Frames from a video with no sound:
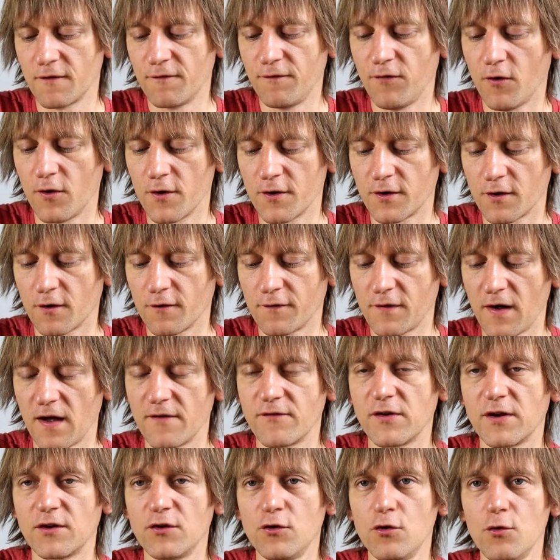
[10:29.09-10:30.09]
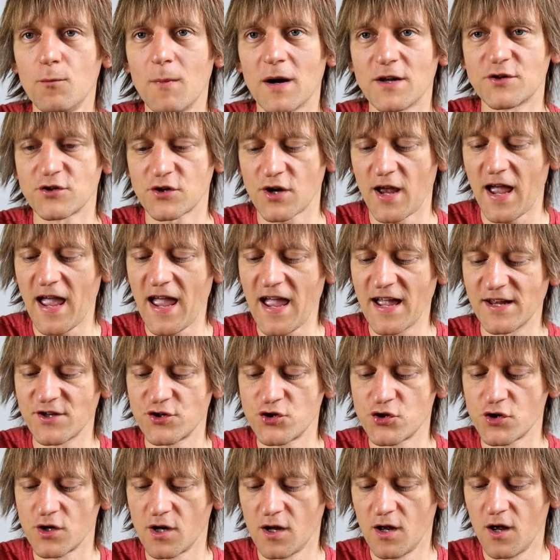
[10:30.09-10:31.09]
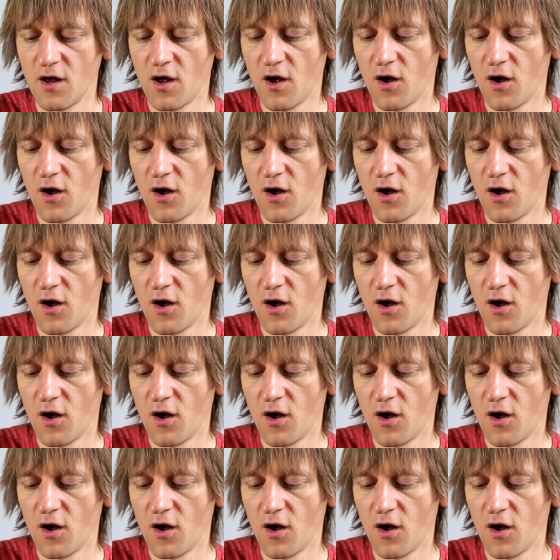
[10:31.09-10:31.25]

avoid of having too much edge